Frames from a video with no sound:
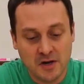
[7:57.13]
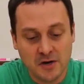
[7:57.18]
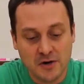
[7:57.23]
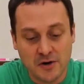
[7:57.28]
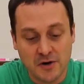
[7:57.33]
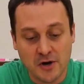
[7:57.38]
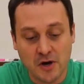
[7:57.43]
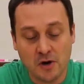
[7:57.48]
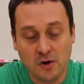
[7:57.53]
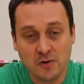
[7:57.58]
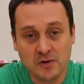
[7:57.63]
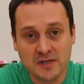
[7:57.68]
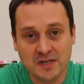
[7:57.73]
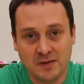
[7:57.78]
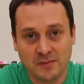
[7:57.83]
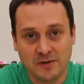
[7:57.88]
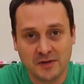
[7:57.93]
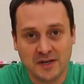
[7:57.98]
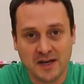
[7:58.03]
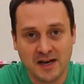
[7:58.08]
No
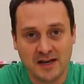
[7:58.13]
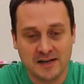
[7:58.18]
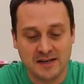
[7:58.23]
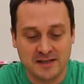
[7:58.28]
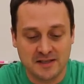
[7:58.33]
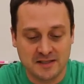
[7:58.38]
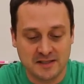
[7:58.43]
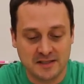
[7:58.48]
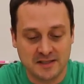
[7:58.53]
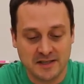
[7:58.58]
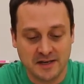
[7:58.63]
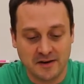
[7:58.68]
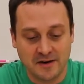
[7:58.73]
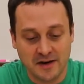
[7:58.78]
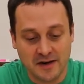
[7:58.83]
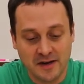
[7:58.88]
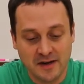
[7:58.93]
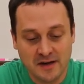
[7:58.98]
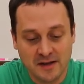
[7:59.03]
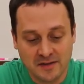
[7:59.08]
double knot
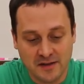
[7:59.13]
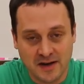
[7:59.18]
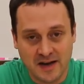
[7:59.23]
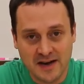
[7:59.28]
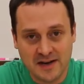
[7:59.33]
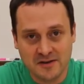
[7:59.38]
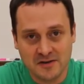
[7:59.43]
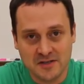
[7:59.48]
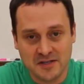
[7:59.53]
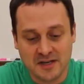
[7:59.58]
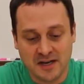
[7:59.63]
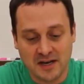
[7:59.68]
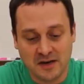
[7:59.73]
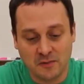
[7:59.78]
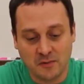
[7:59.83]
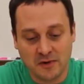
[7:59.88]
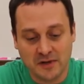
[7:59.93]
necessary. The hiker's knot